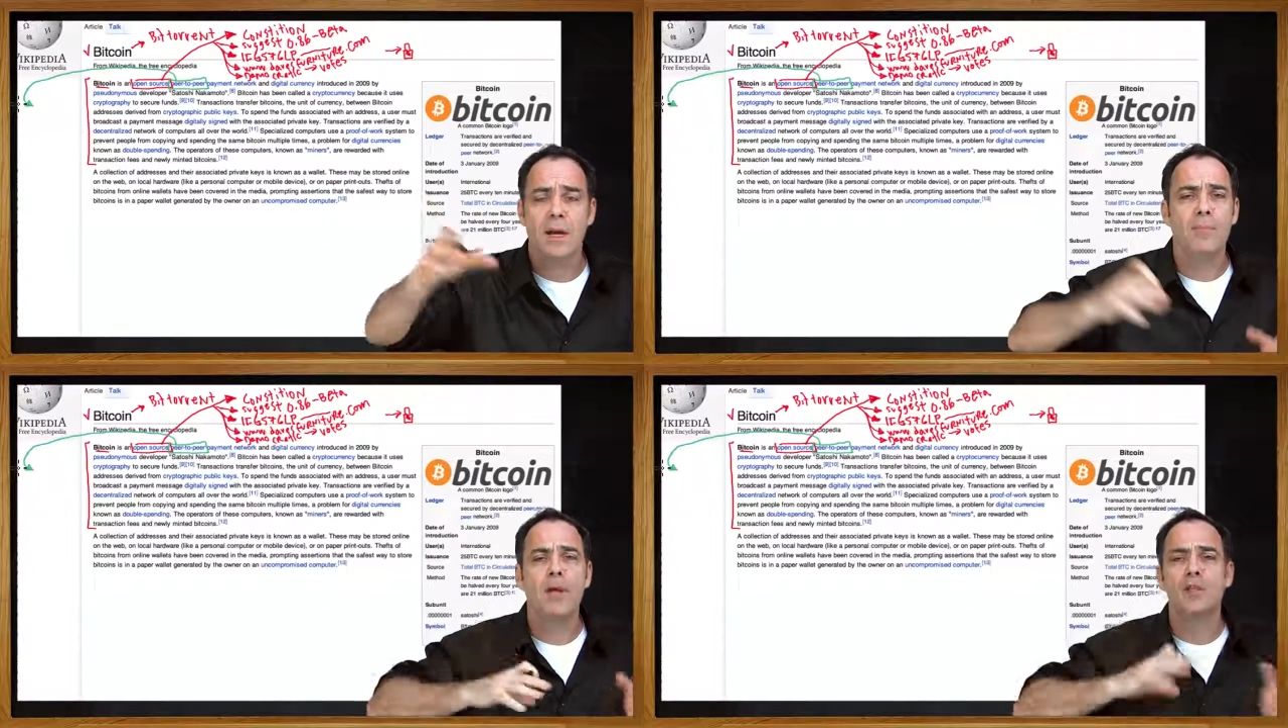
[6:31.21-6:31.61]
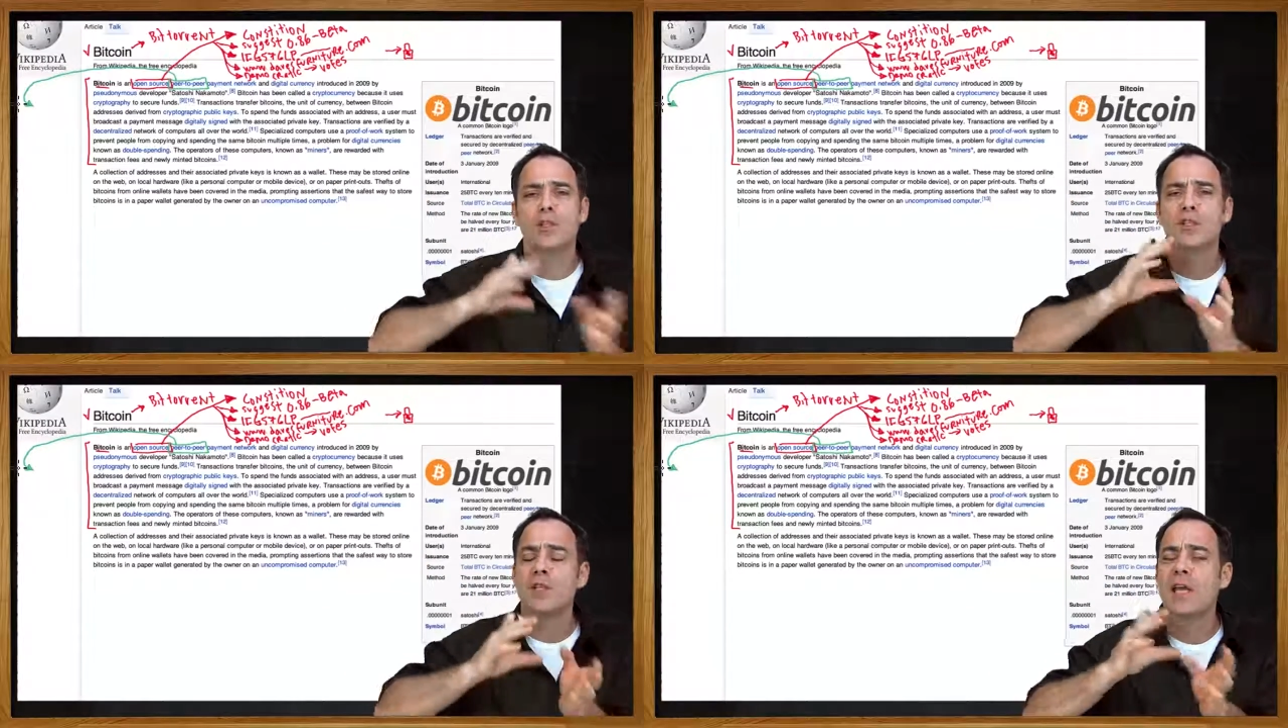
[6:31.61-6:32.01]
I'm not
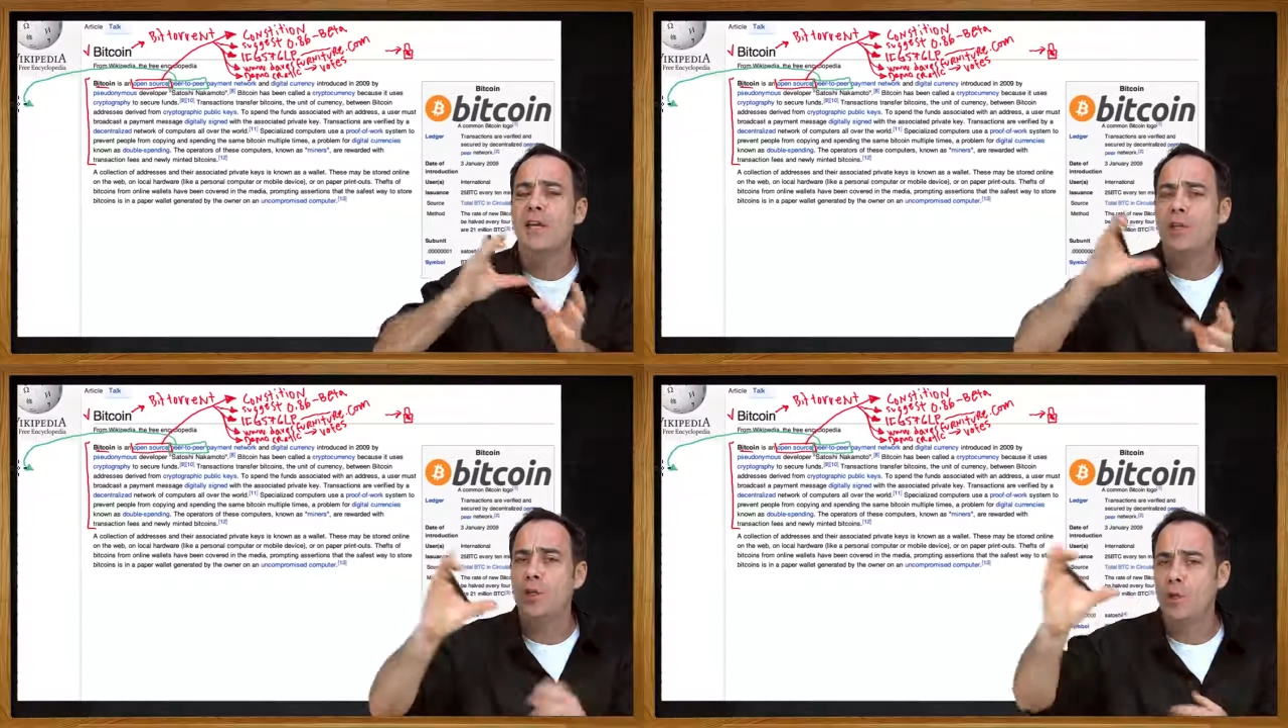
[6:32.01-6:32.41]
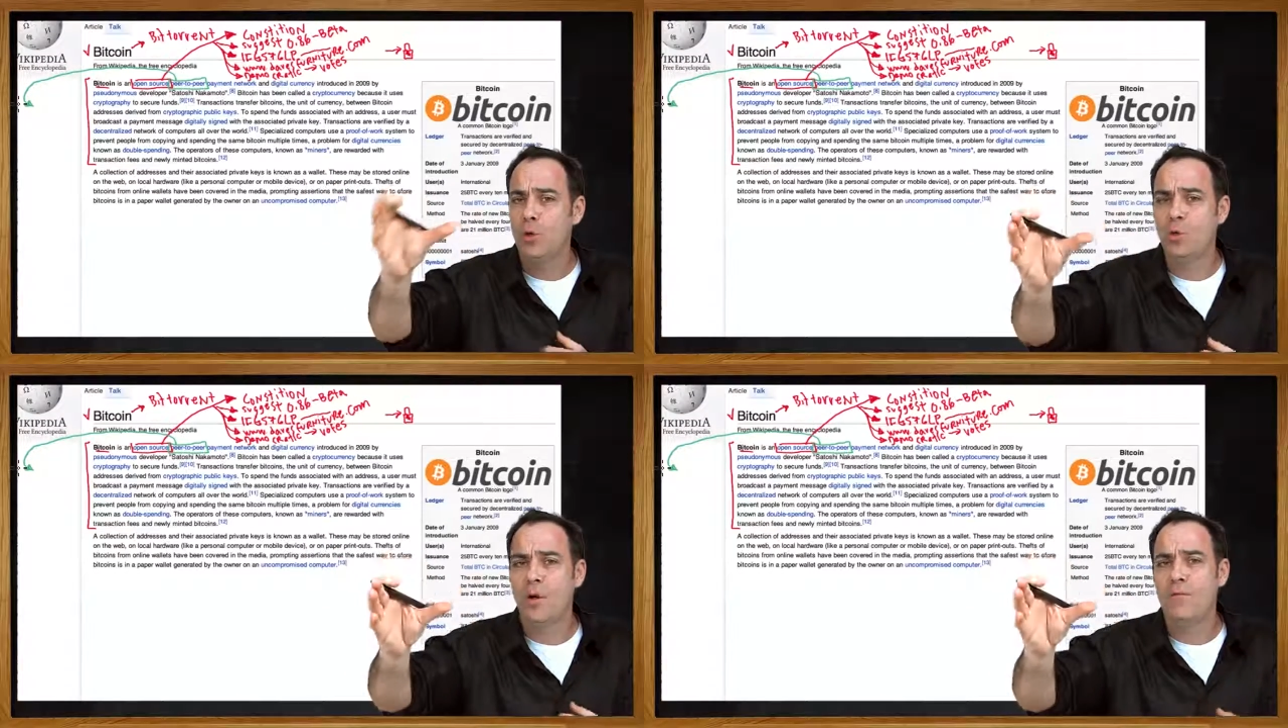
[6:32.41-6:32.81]
just sending
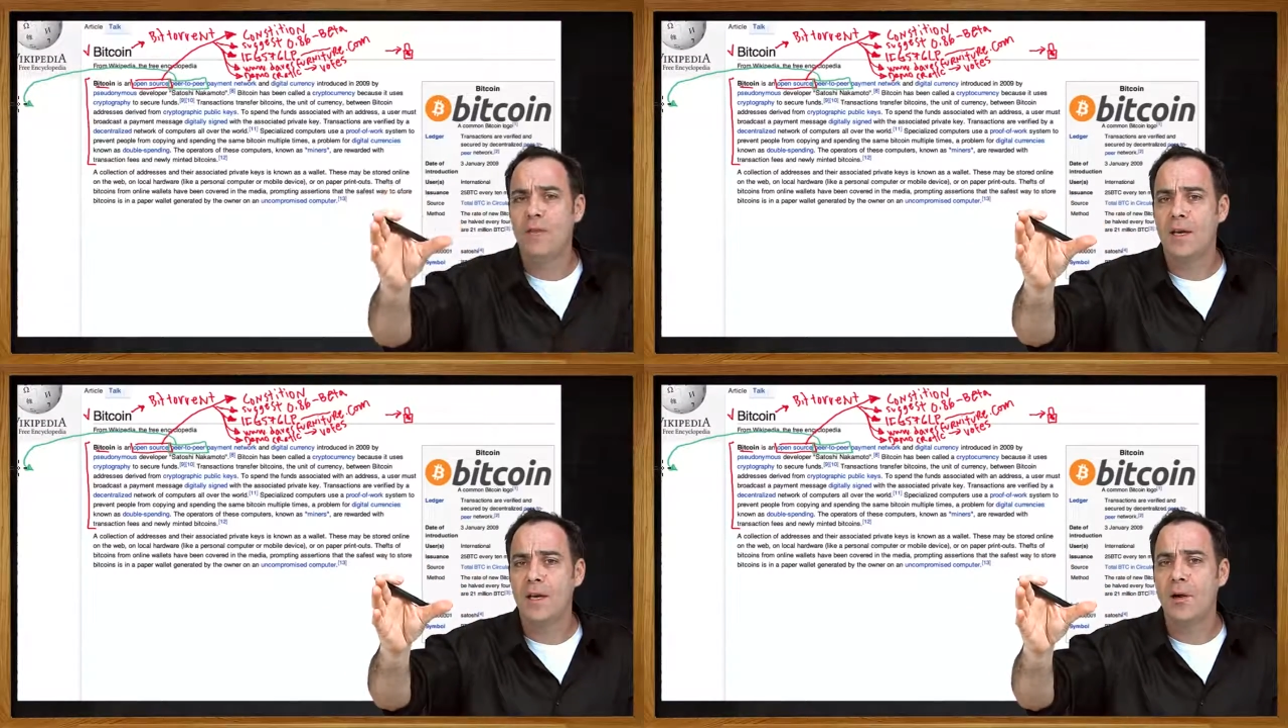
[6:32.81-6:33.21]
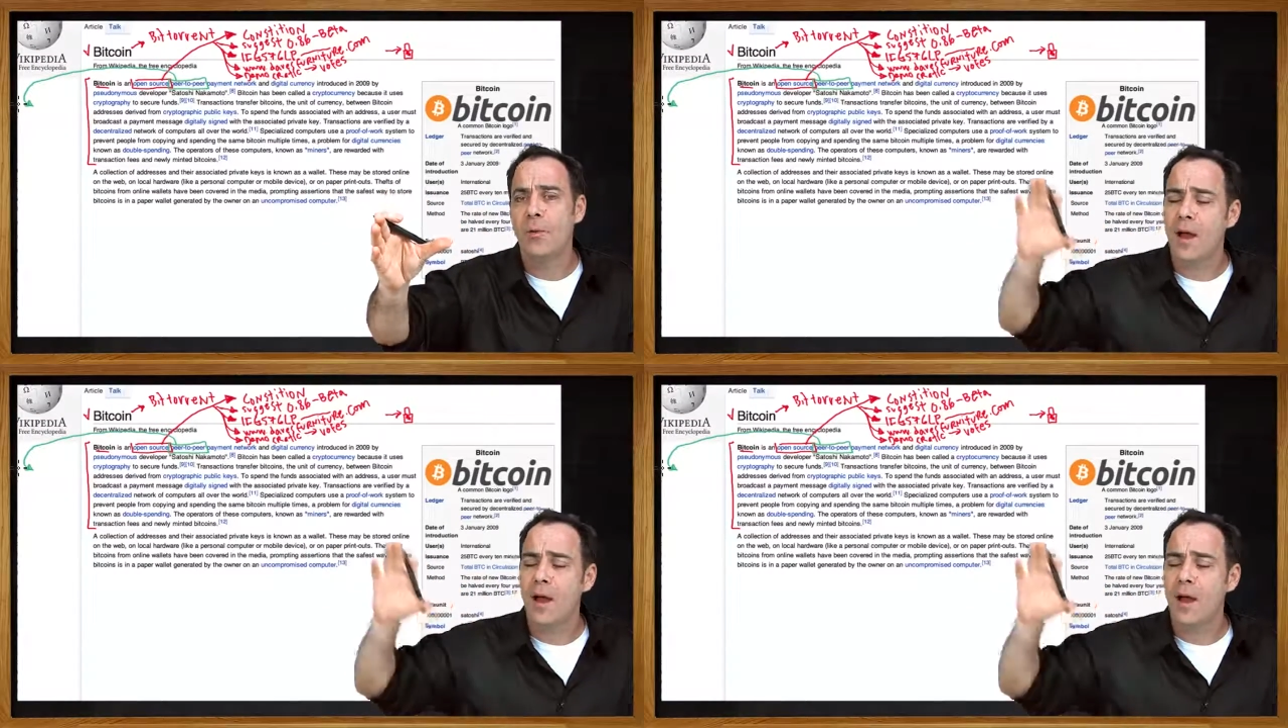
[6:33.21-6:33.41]
you a video.